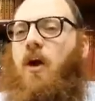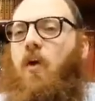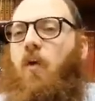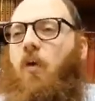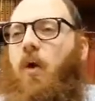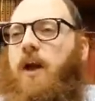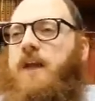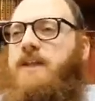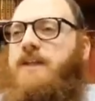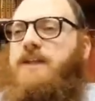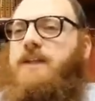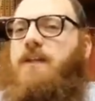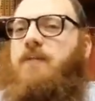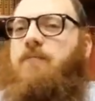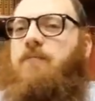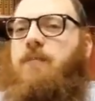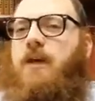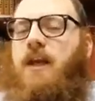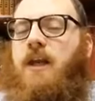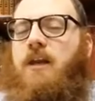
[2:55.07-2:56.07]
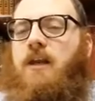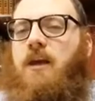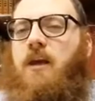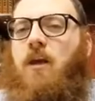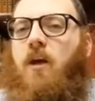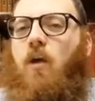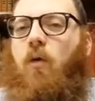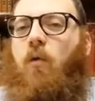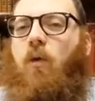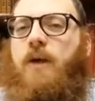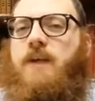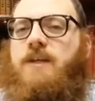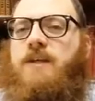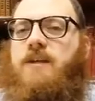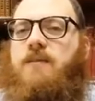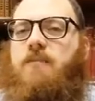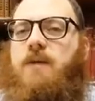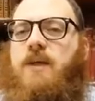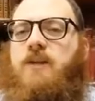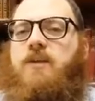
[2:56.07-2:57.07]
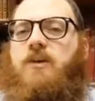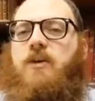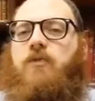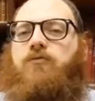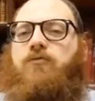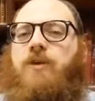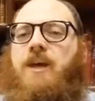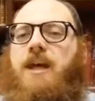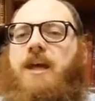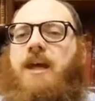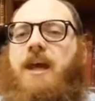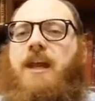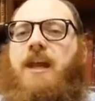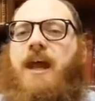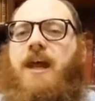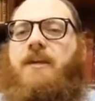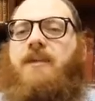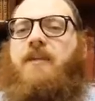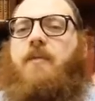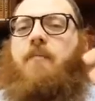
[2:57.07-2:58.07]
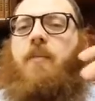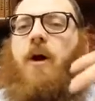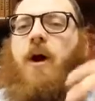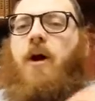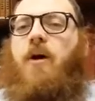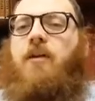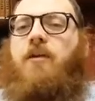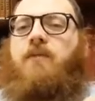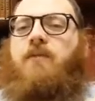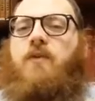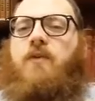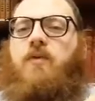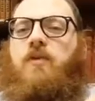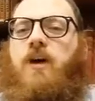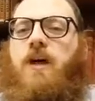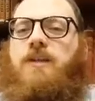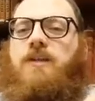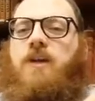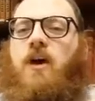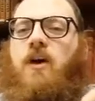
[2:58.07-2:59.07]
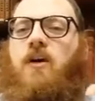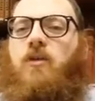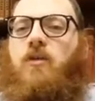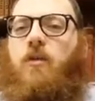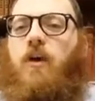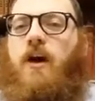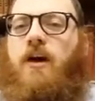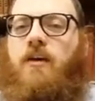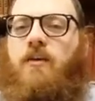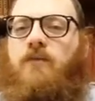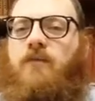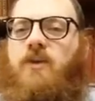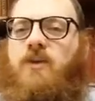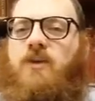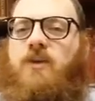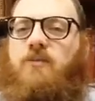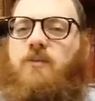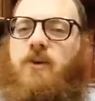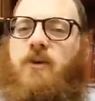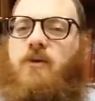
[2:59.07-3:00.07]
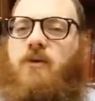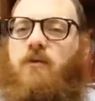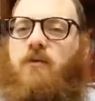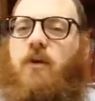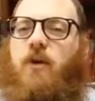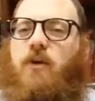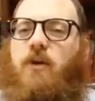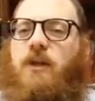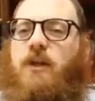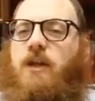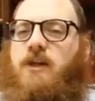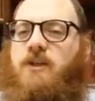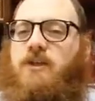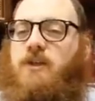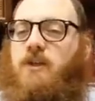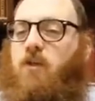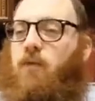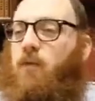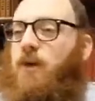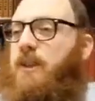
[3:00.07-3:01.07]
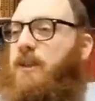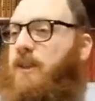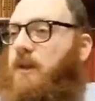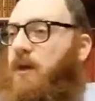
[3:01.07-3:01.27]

what does it mean to reconnect the part of you that's unaware of the spirit of holiness with